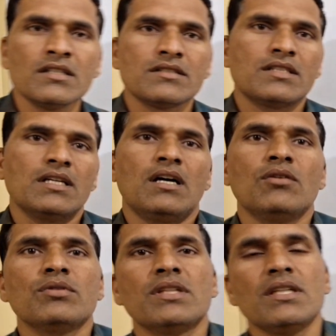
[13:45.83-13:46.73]
See
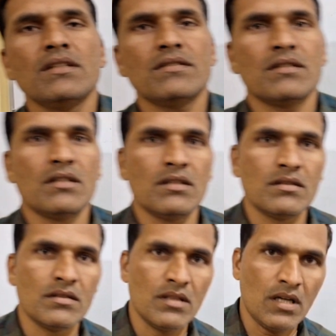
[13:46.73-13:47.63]
how these
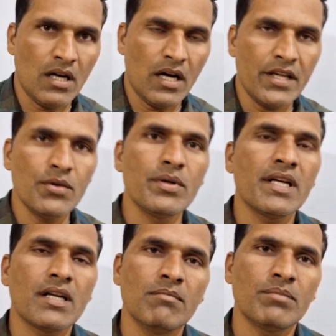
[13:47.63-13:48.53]

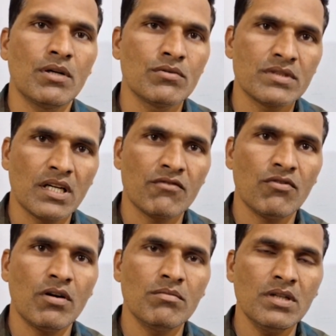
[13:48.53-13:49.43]
ionic compounds are
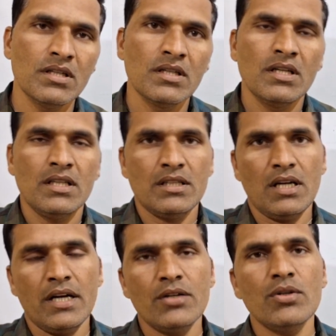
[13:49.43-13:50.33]
formed. The
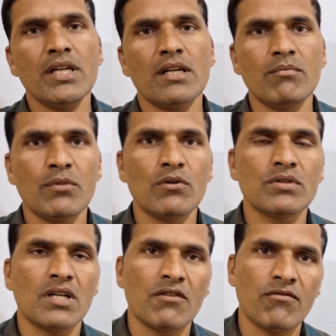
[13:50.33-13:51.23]
ionic
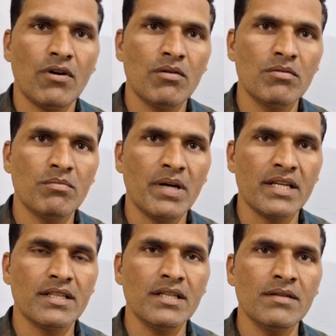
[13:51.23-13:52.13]
compounds are formed
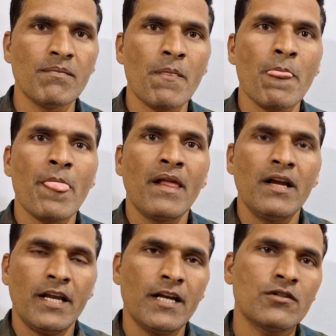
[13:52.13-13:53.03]
by the
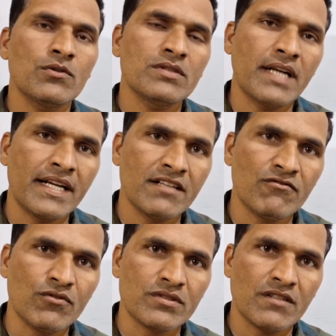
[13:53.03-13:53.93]
electrostatic
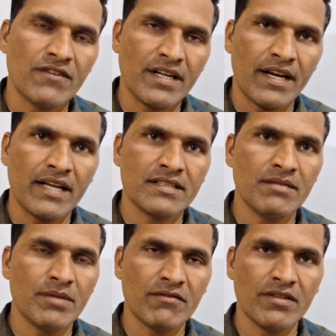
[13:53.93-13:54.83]
force of
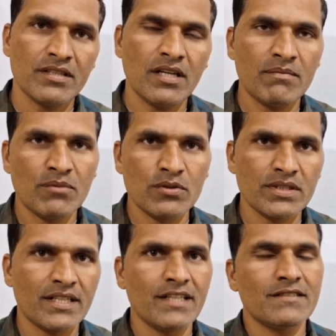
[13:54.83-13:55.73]
attraction between the
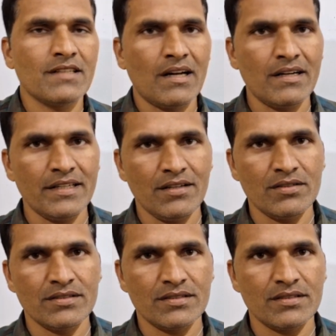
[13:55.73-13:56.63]
oppositely charged
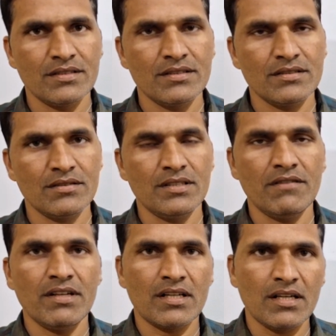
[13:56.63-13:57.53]
ions. So they
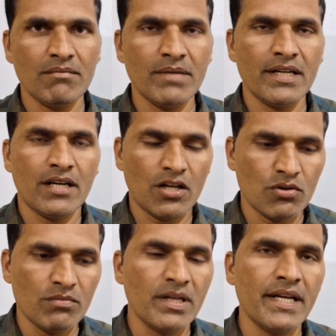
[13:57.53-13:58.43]
will come and
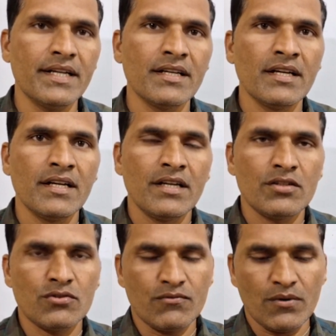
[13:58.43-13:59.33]
accumulate
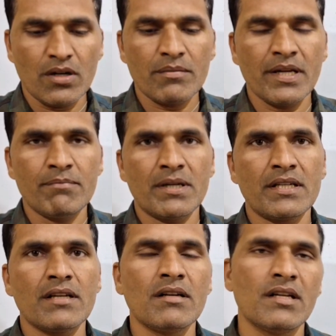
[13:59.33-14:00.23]
to form a
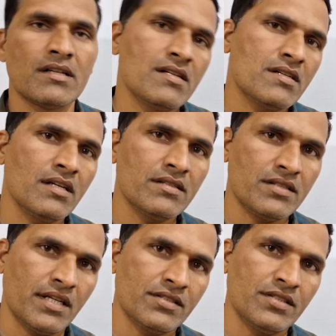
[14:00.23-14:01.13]
particular crystal
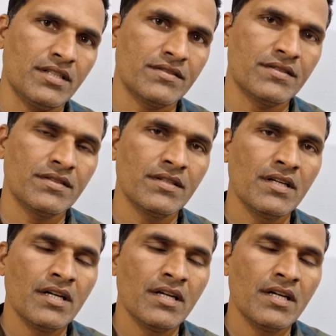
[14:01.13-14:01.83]
structures.